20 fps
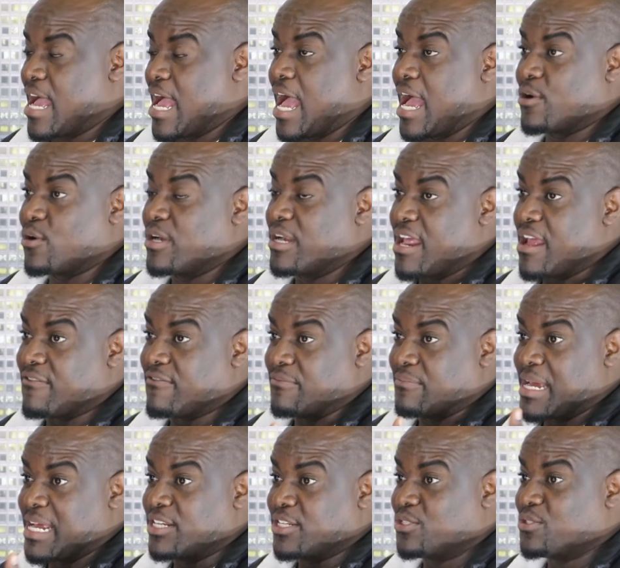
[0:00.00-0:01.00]
I don't have
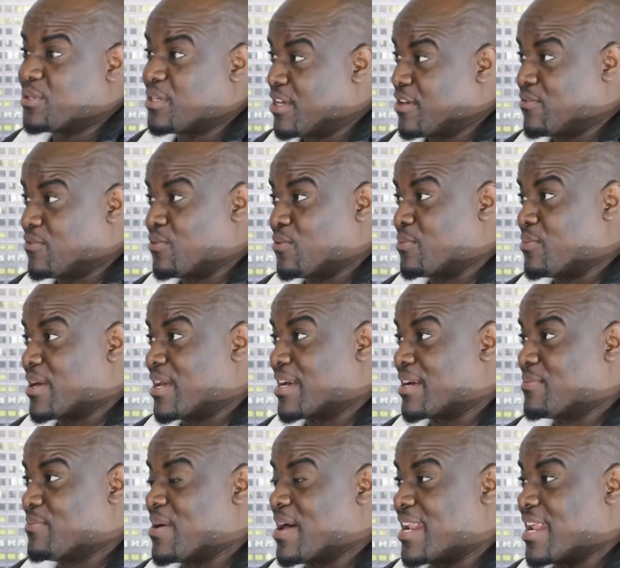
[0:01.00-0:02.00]
money to give you back,
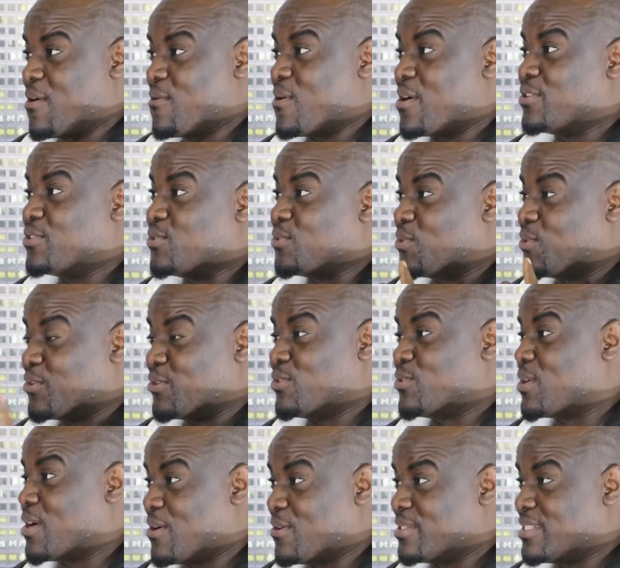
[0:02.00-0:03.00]
but I want to go to
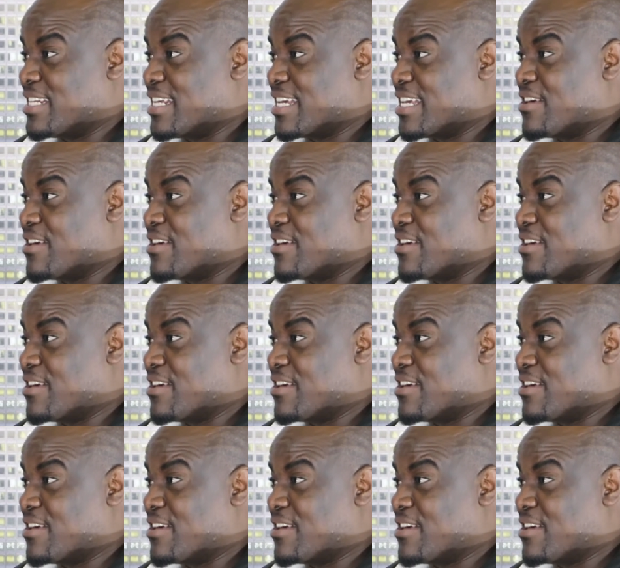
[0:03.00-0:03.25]
Gauteng.